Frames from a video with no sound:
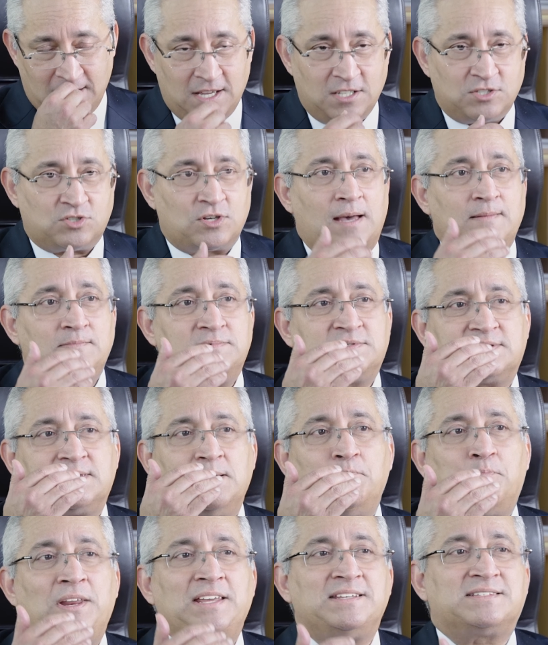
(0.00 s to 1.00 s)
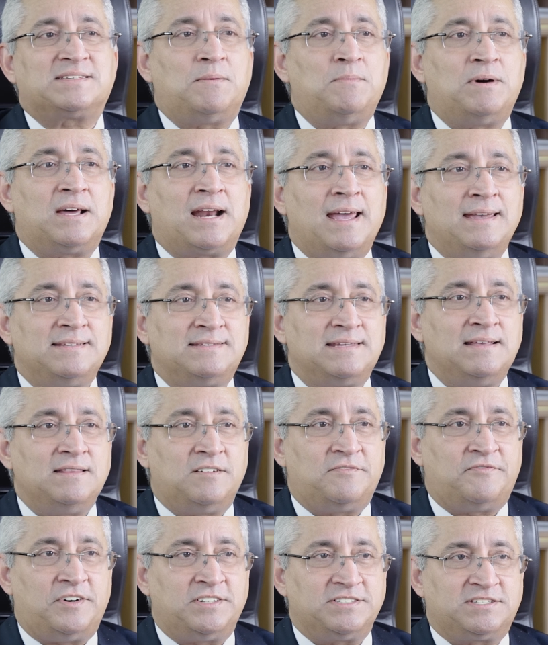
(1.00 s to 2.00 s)
So I'm simply summarizing
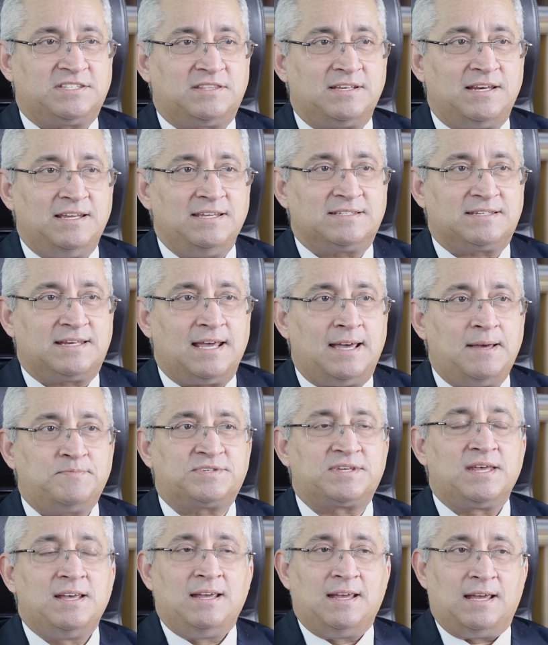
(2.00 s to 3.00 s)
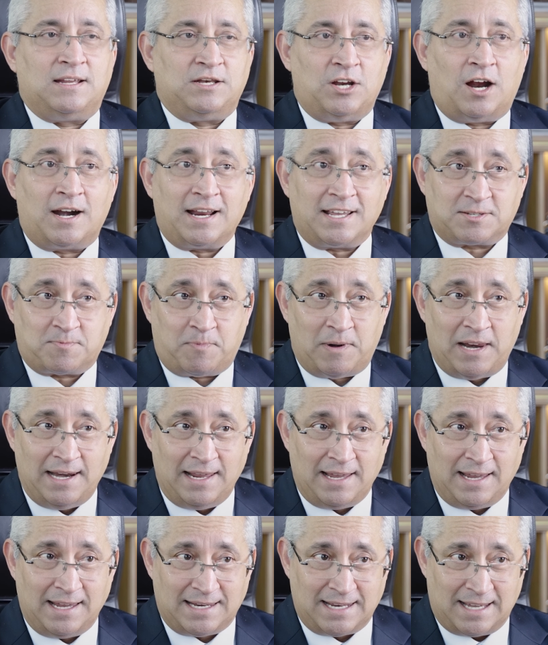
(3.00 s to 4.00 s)
the first 3 steps, not
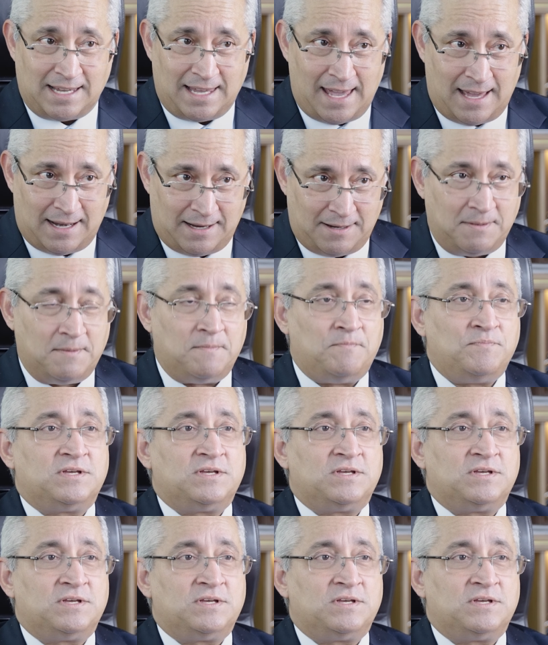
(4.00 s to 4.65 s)
explaining it again.